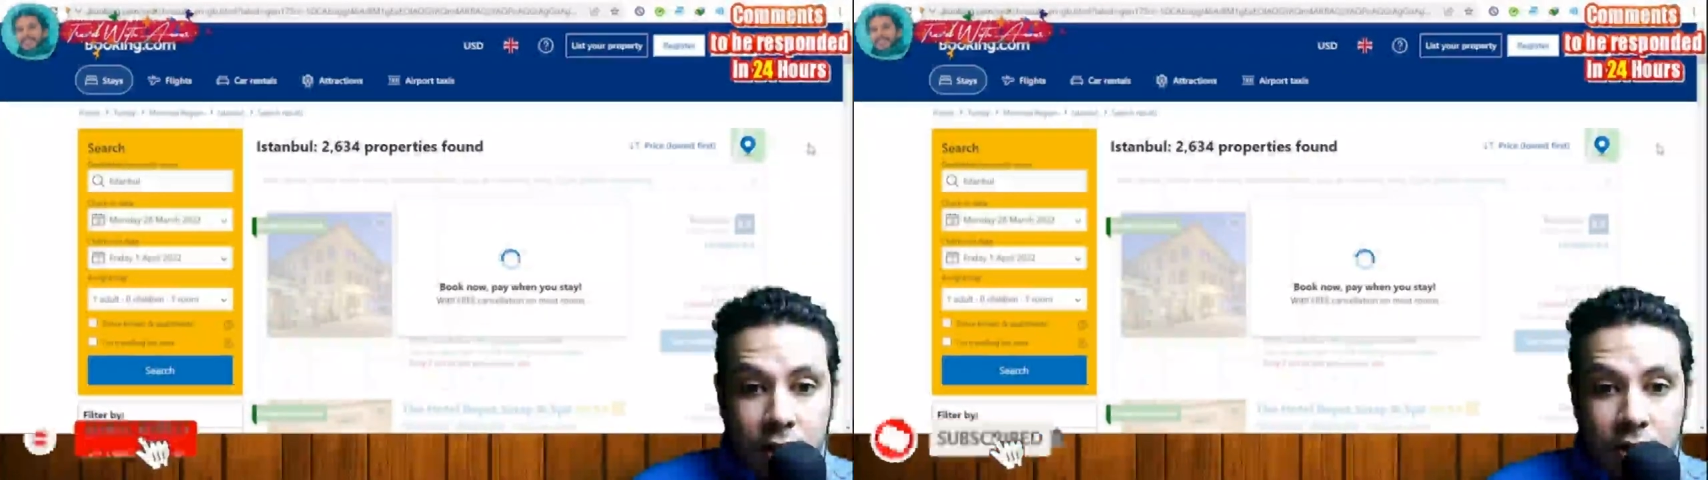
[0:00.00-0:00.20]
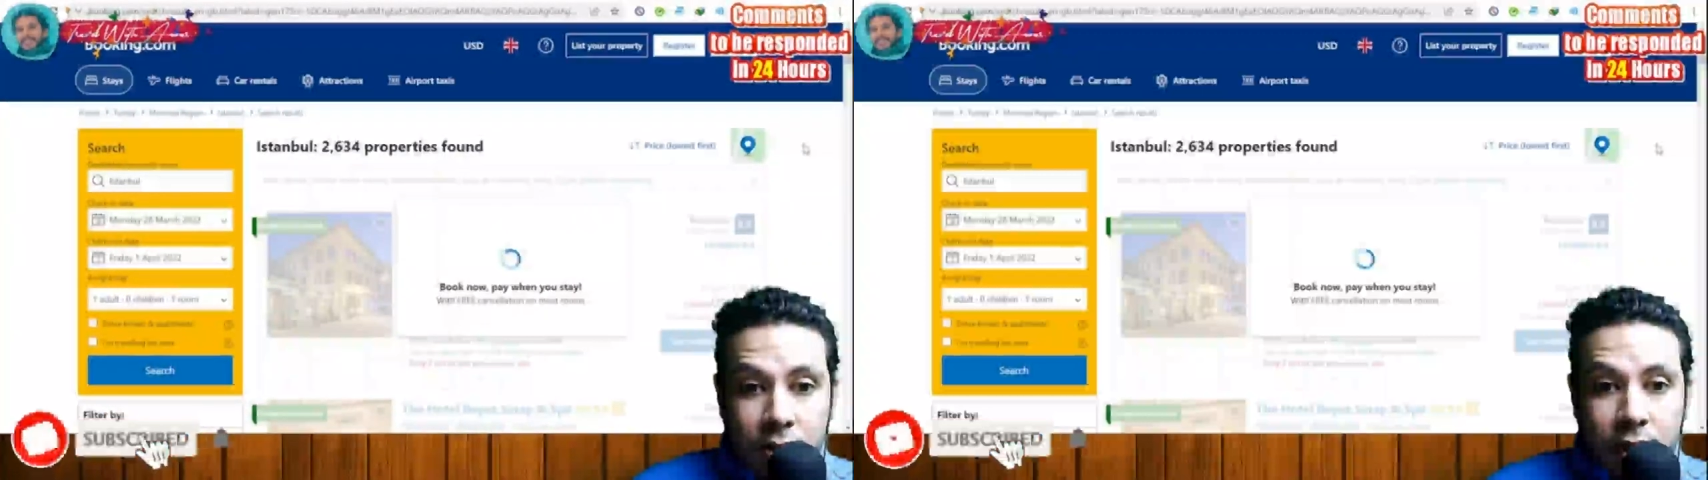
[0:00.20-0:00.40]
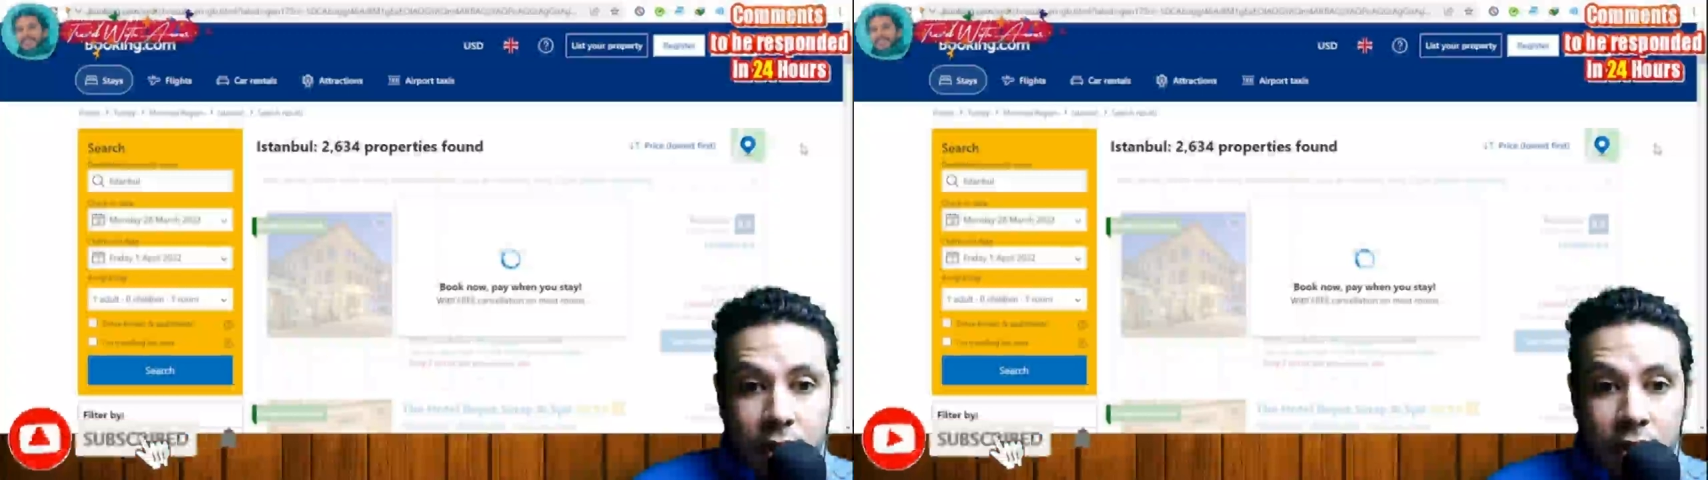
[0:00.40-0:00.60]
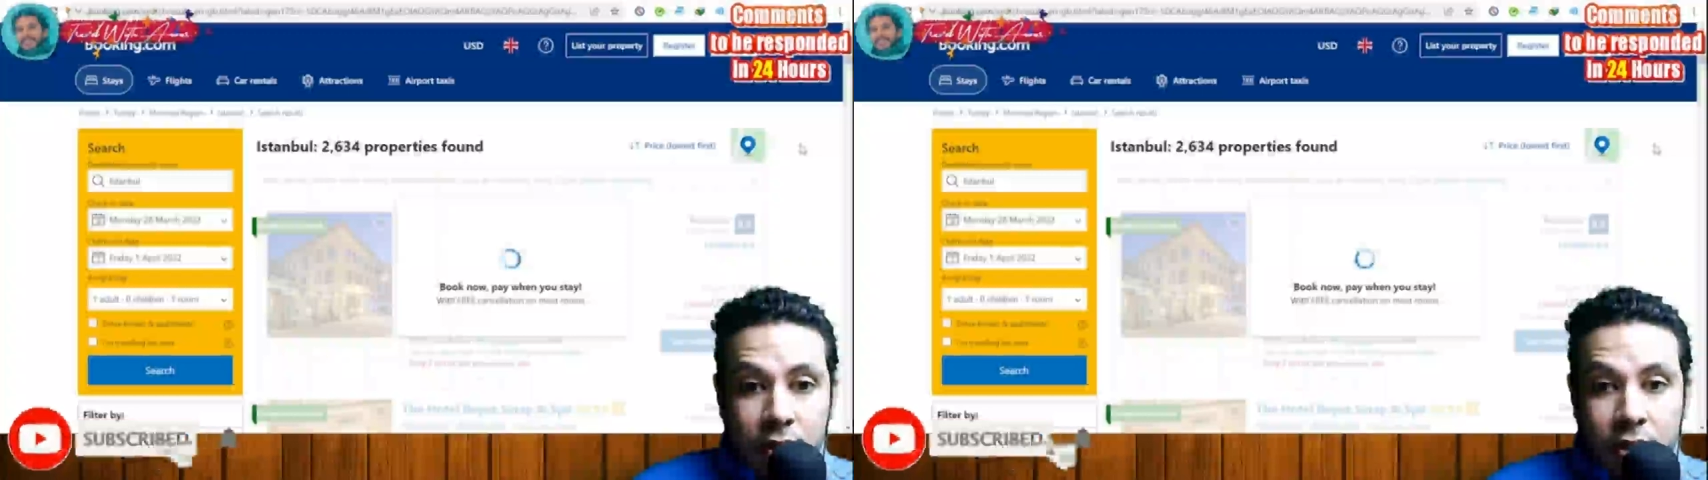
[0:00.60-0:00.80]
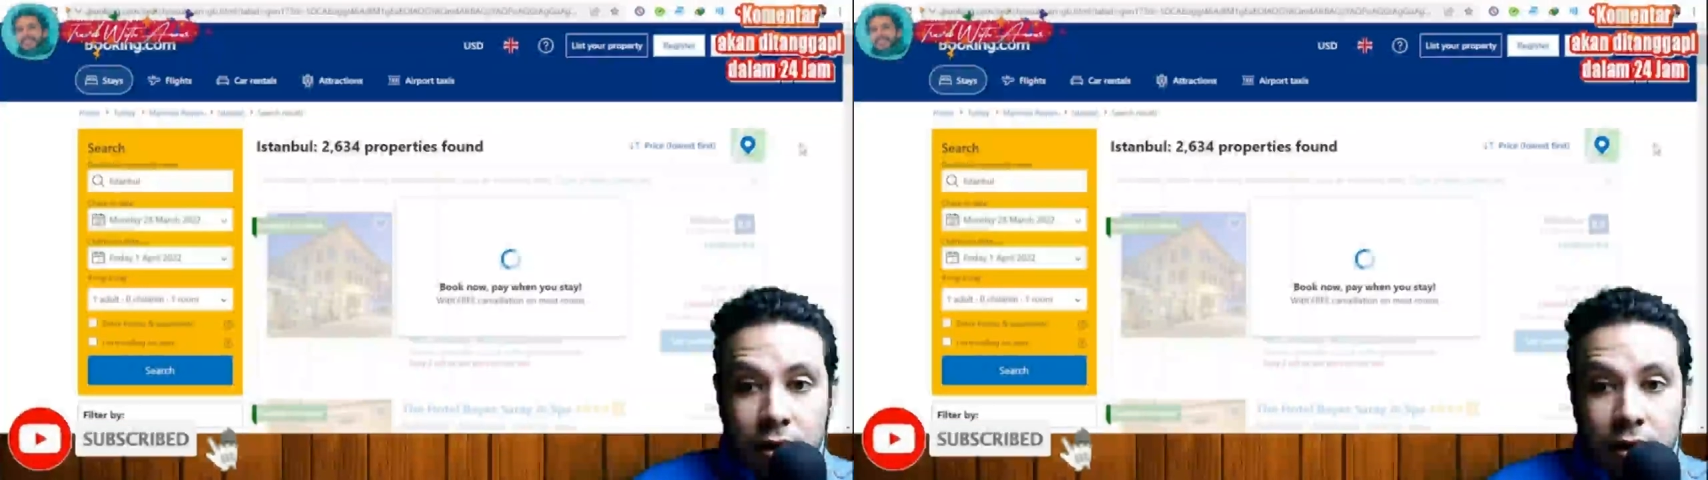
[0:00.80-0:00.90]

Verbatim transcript: the price